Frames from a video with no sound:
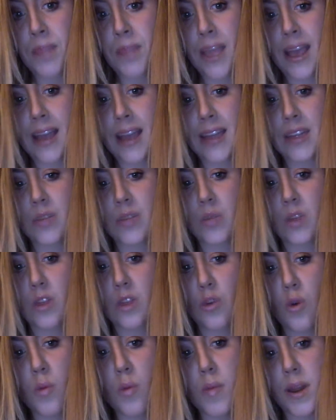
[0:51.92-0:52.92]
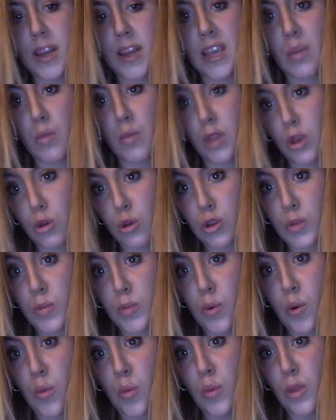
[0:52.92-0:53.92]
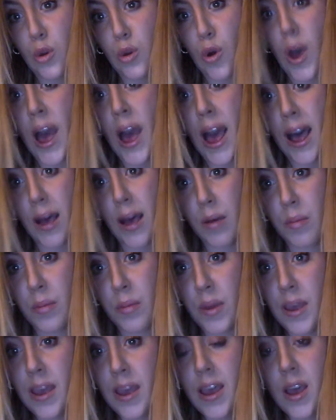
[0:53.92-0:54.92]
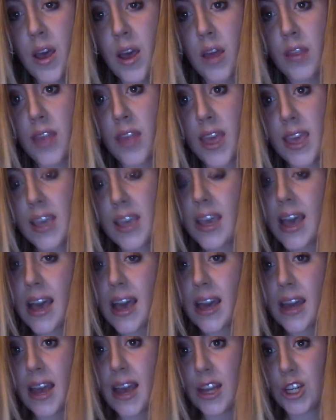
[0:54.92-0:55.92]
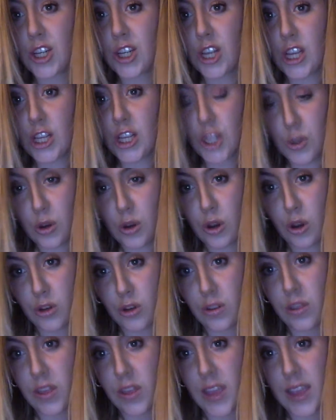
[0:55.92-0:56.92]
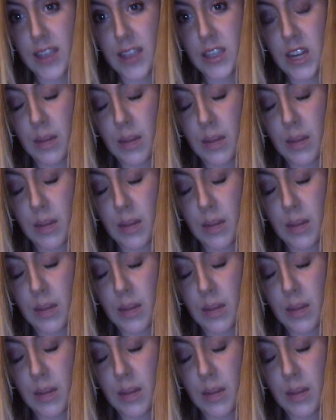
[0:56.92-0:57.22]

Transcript: And with your money and with your support and with your help, they can actually do a lot of things.